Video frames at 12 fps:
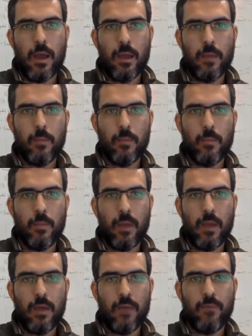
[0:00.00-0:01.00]
I
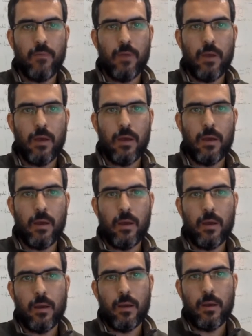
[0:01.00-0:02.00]
have
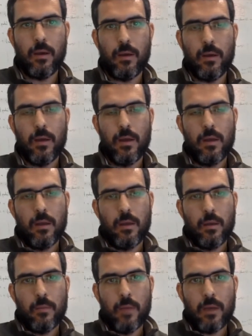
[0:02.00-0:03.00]
a
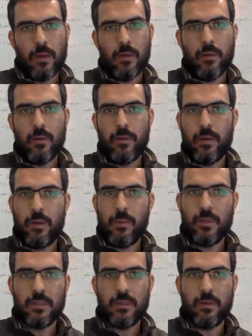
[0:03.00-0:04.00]
bachelor degree,
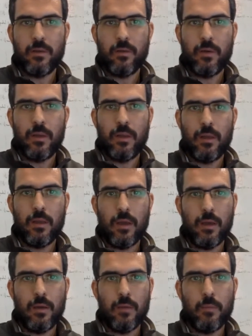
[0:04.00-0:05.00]
master degree,
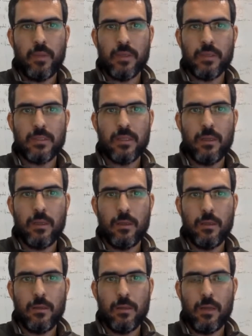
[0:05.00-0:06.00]
and PhD
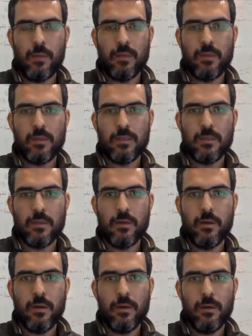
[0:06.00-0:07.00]
in telematics
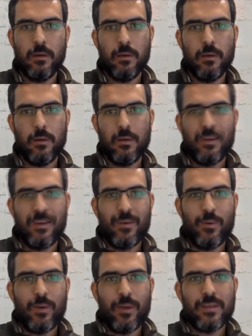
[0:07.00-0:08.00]
engineering.
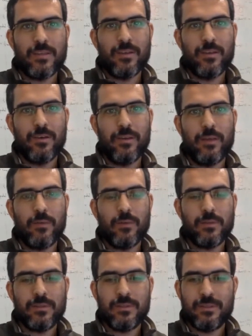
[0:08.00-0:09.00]
Okay, so that
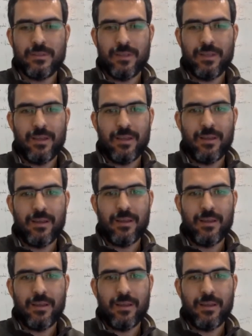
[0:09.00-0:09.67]
was a